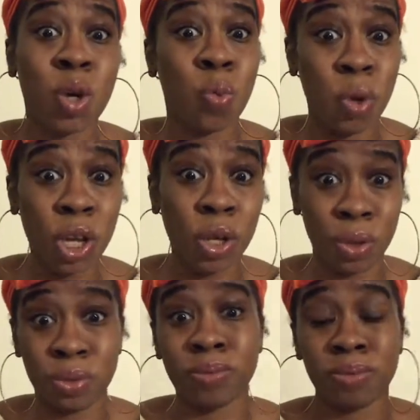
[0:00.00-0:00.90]

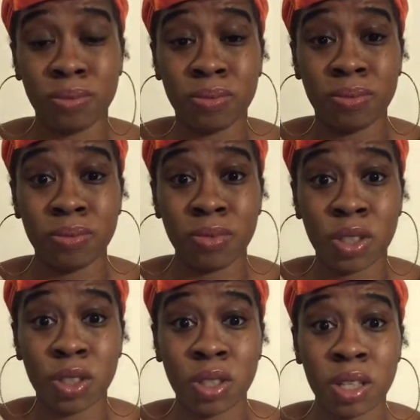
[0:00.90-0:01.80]
will
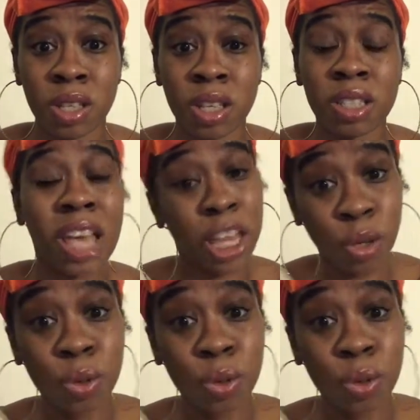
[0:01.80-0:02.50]
take